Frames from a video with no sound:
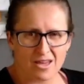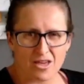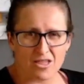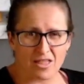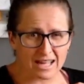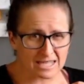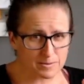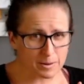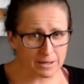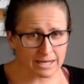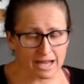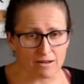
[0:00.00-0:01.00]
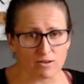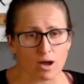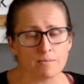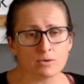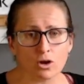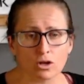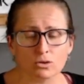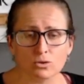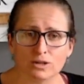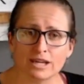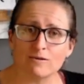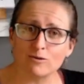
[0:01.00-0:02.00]
That's probably enough. I'm not
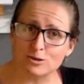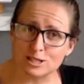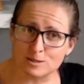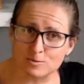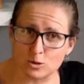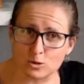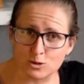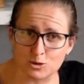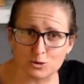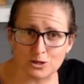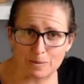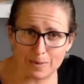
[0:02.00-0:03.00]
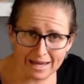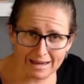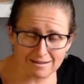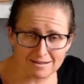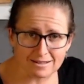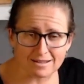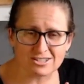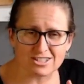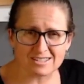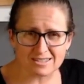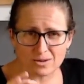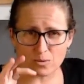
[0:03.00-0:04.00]
looking for a smooth, silky paste. I
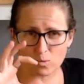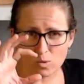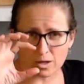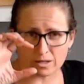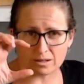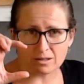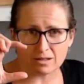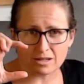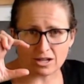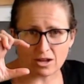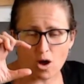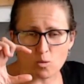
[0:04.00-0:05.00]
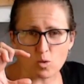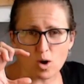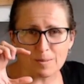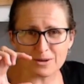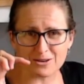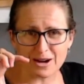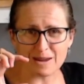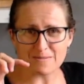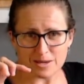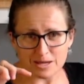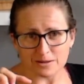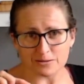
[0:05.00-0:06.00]
just don't want, you know, a whopping great
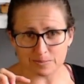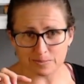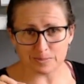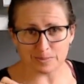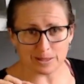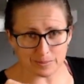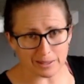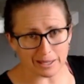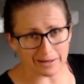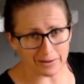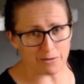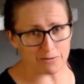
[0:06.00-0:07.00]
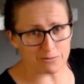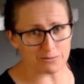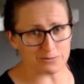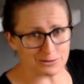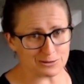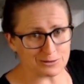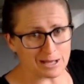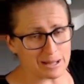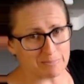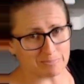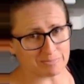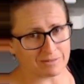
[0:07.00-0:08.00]
big pit of salt,
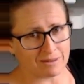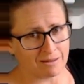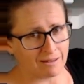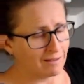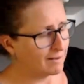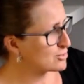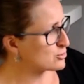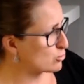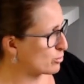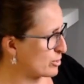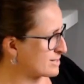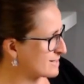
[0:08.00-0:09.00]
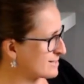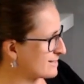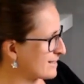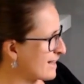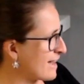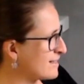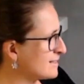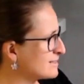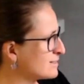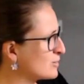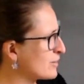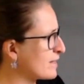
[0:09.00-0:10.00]
strawberries, okay?
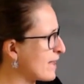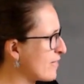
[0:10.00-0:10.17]
Look at that.